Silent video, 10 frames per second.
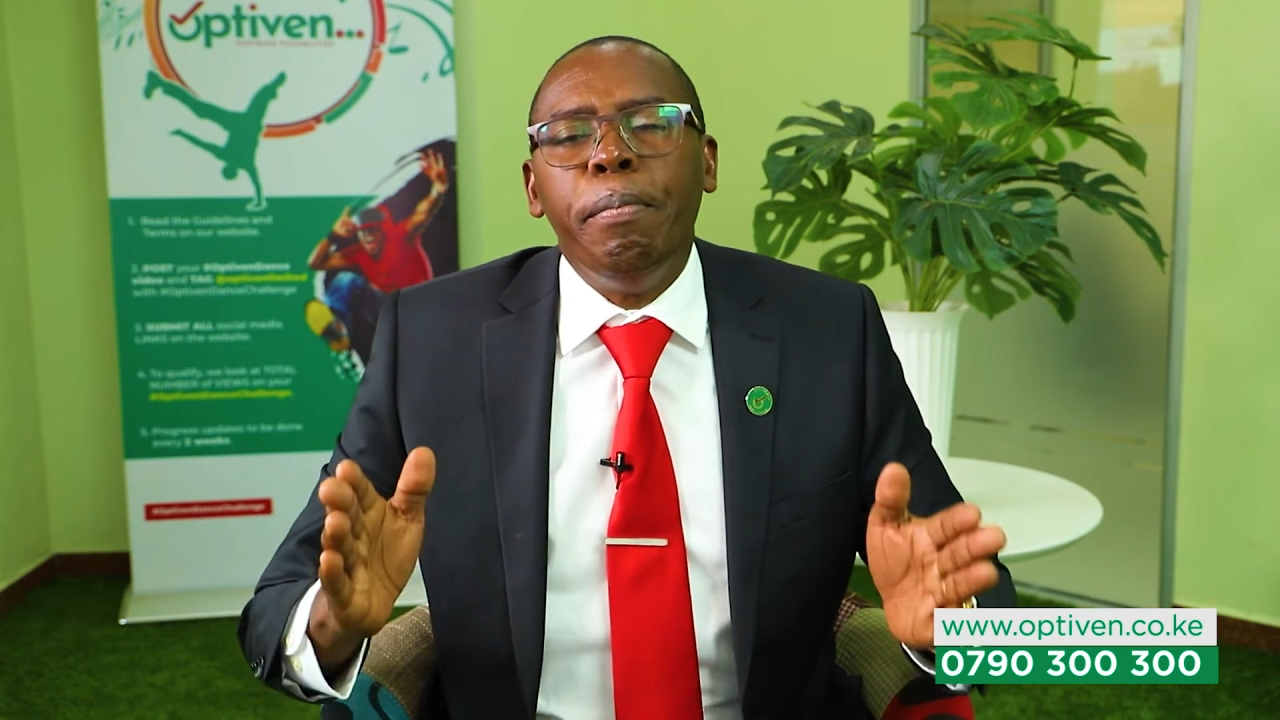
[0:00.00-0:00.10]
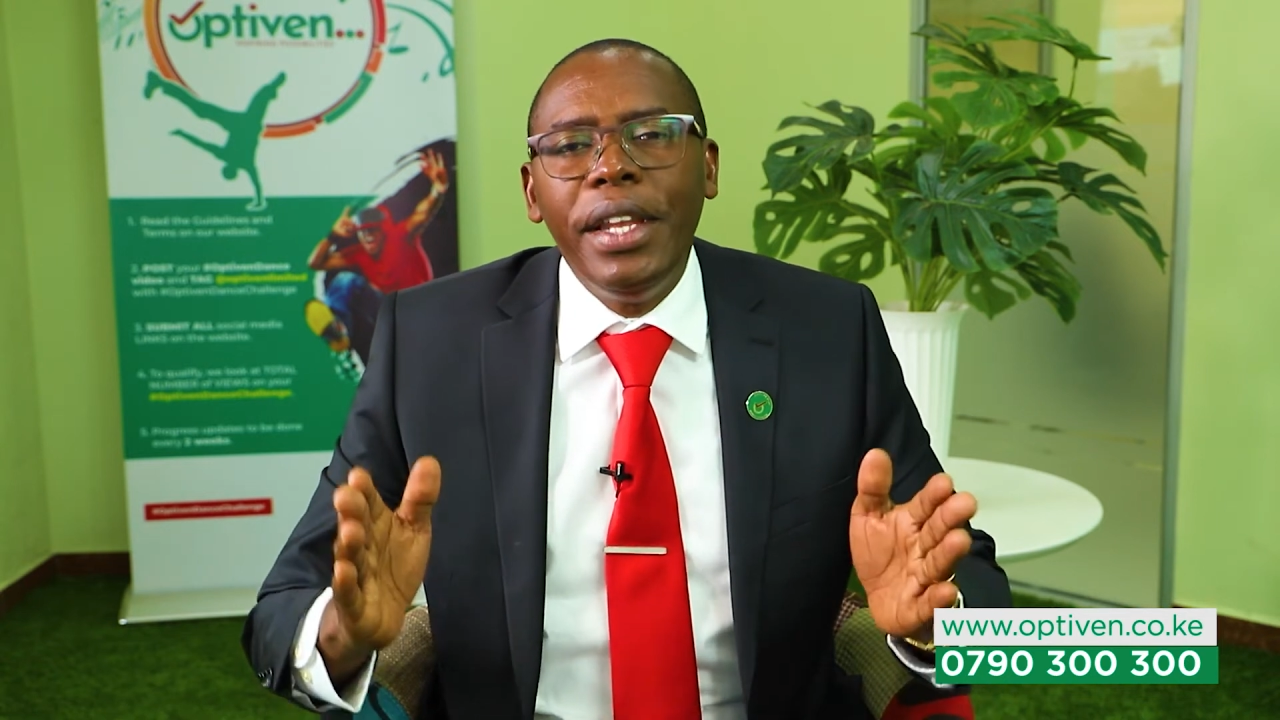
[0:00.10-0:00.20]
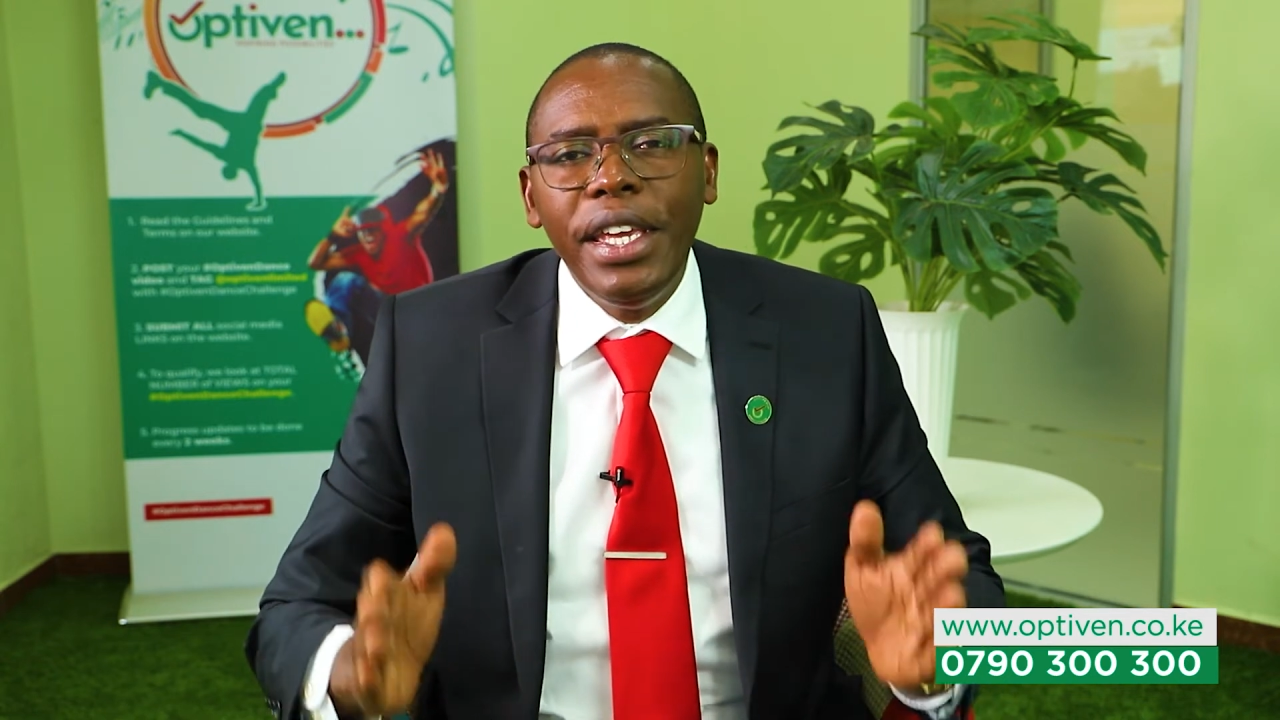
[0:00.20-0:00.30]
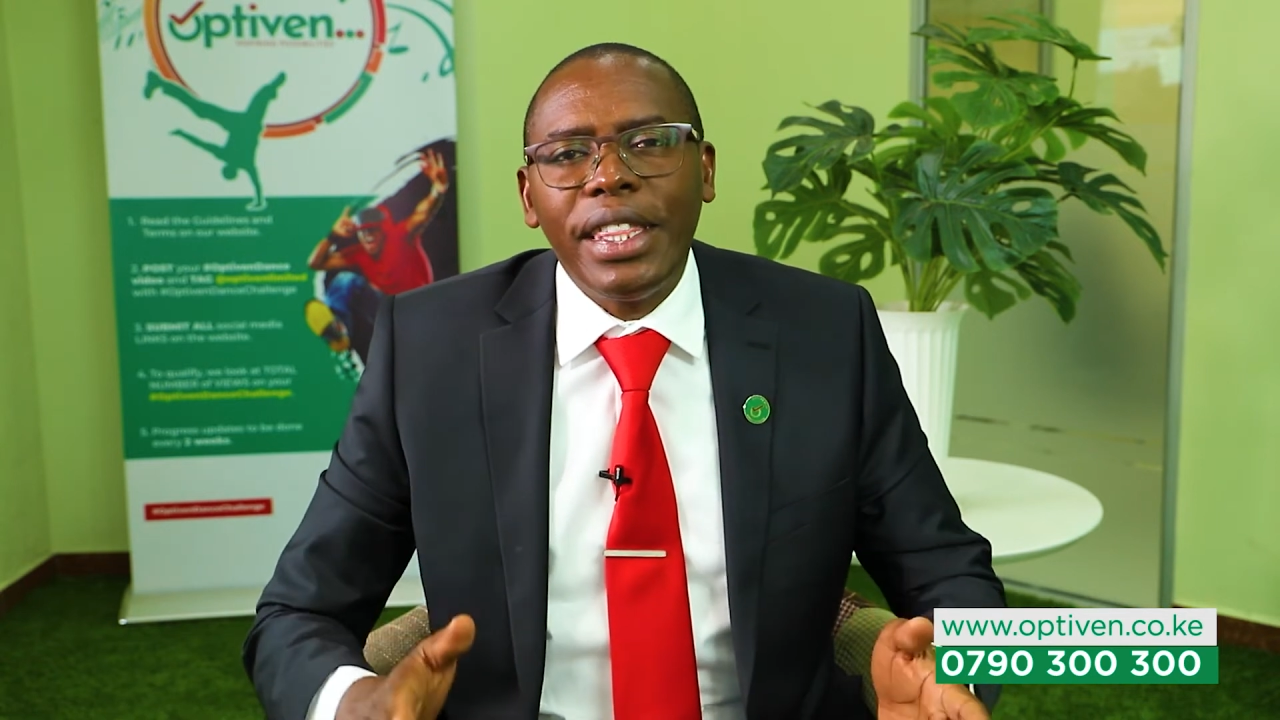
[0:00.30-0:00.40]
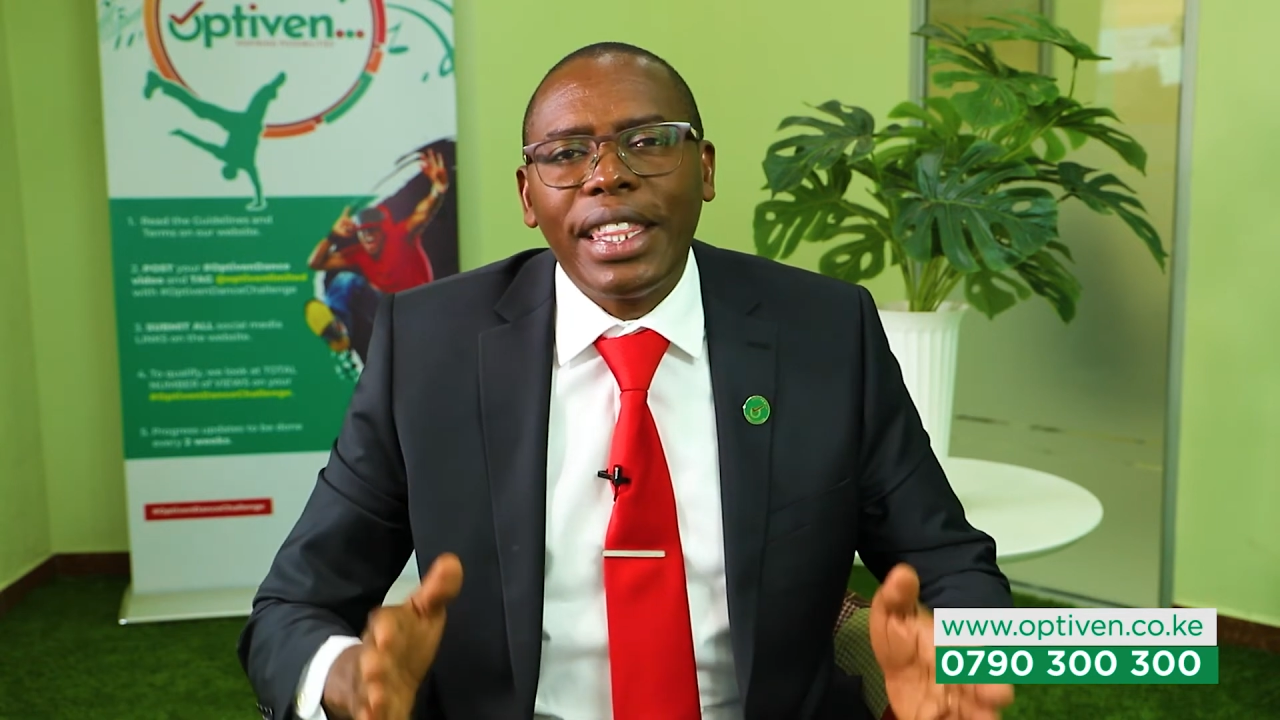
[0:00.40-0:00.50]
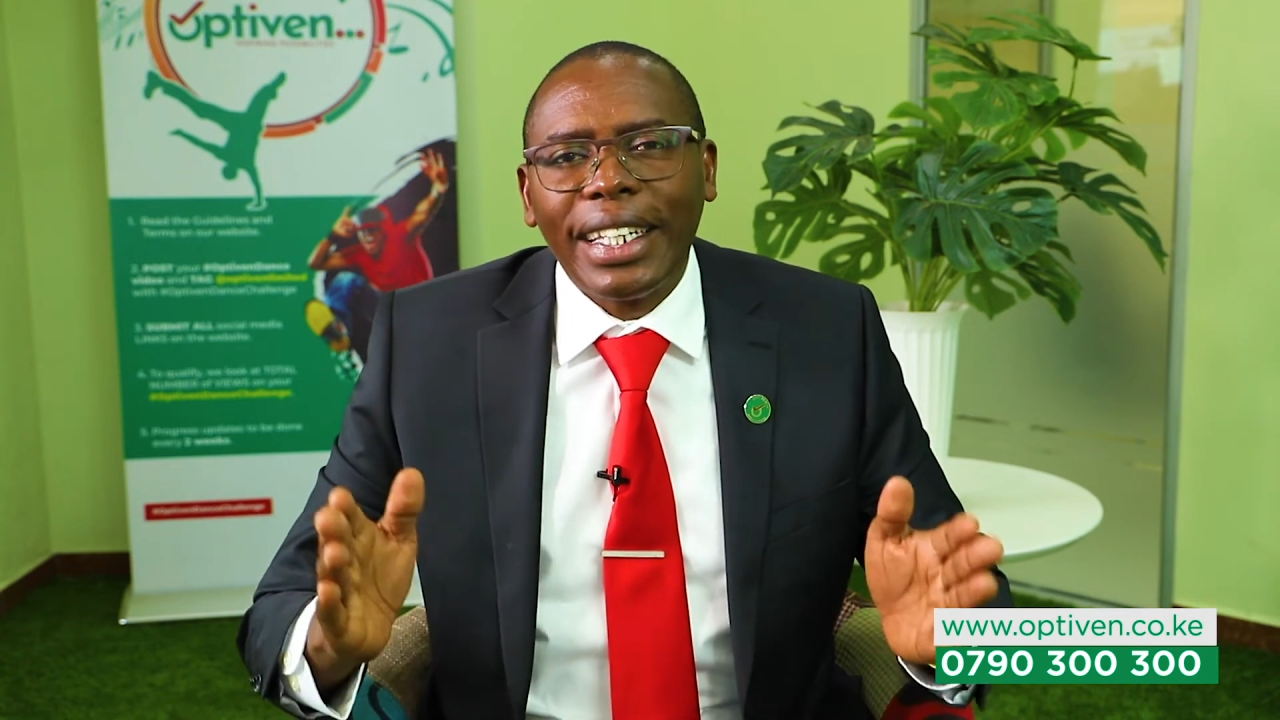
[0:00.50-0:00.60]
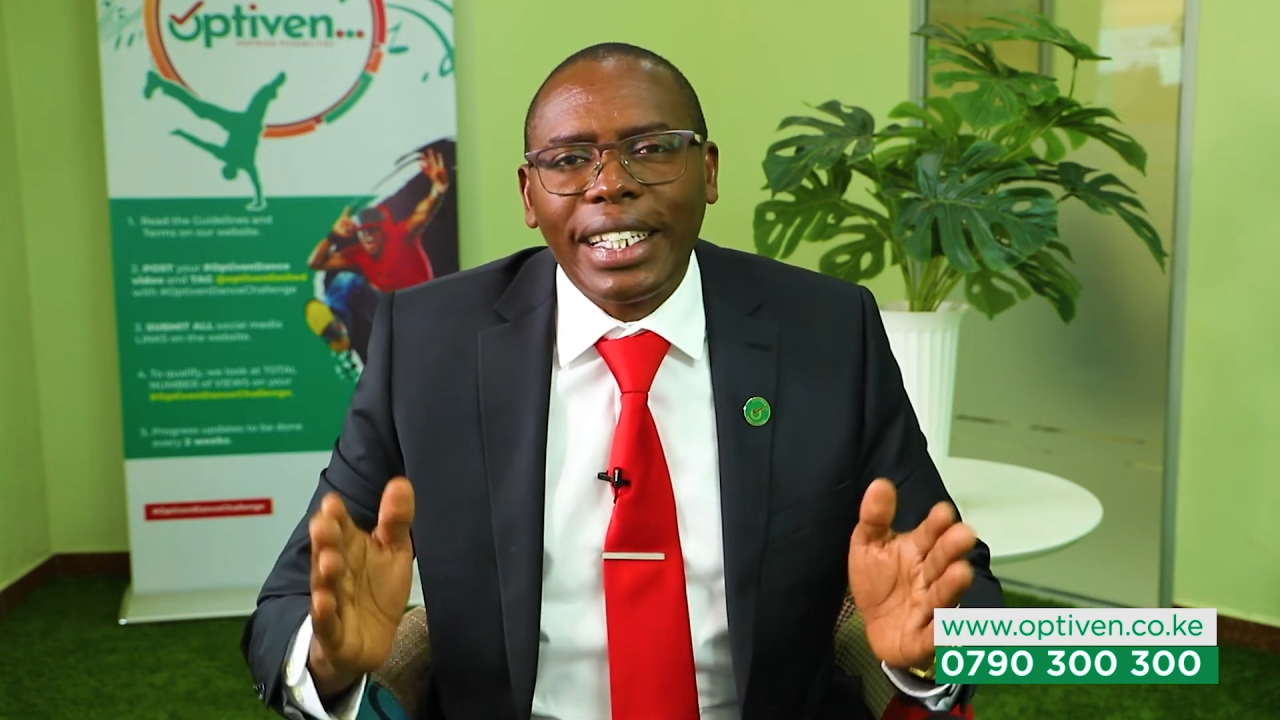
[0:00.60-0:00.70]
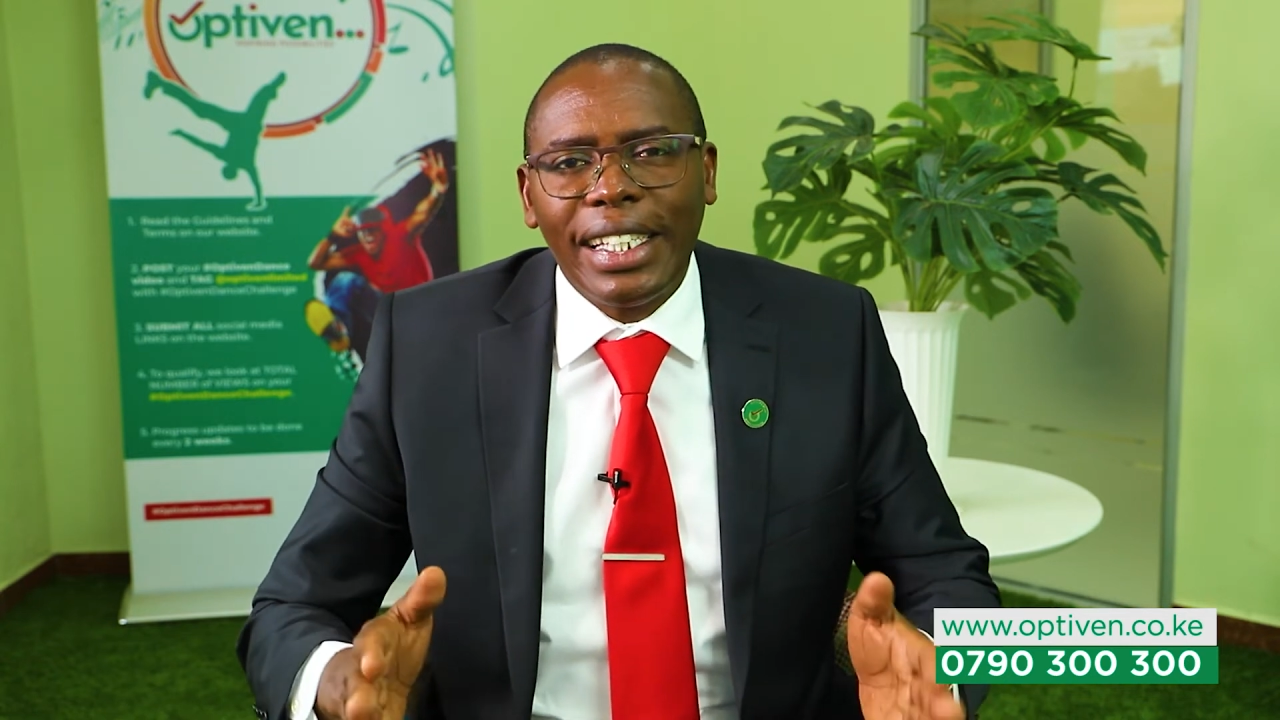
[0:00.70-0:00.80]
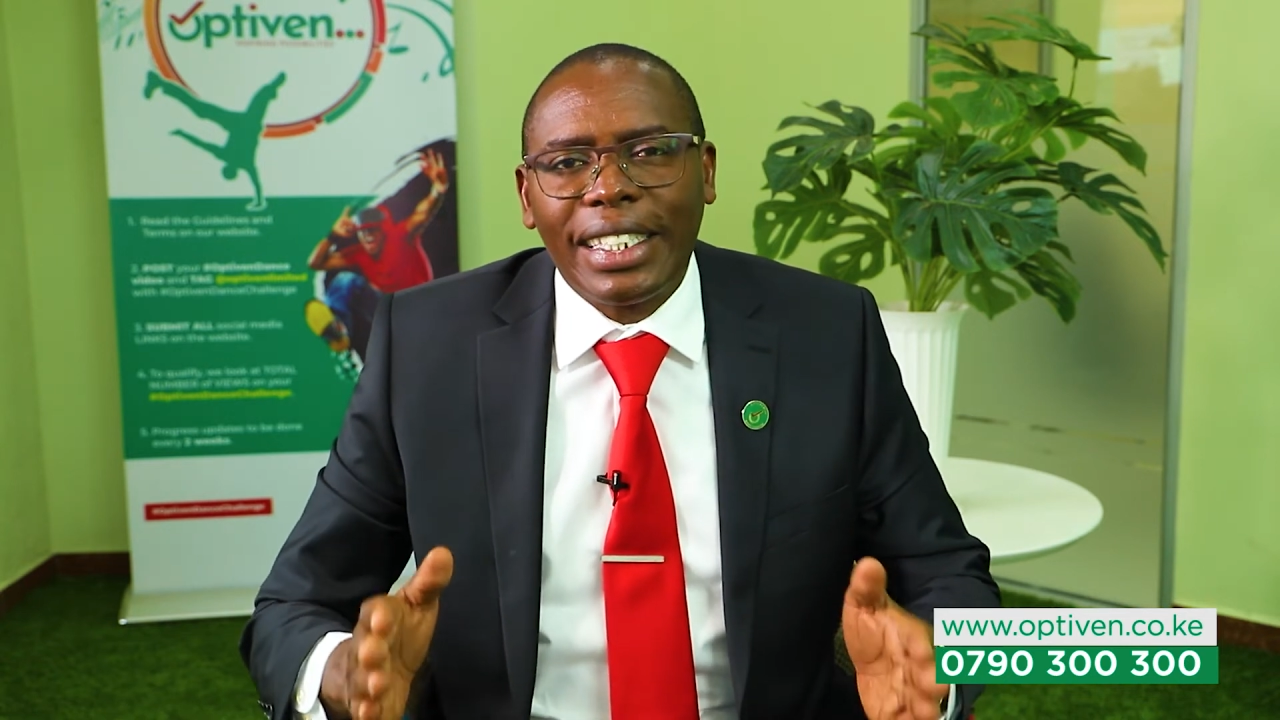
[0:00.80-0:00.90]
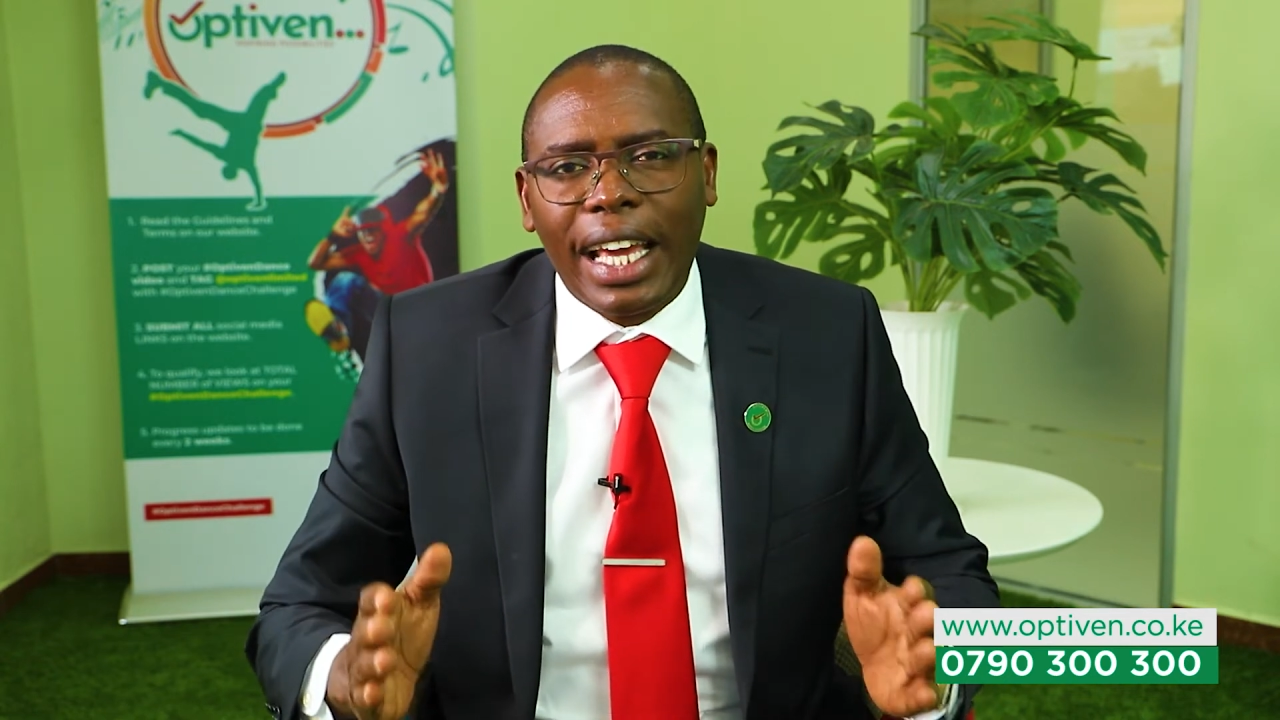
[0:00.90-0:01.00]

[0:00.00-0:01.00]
breathe 10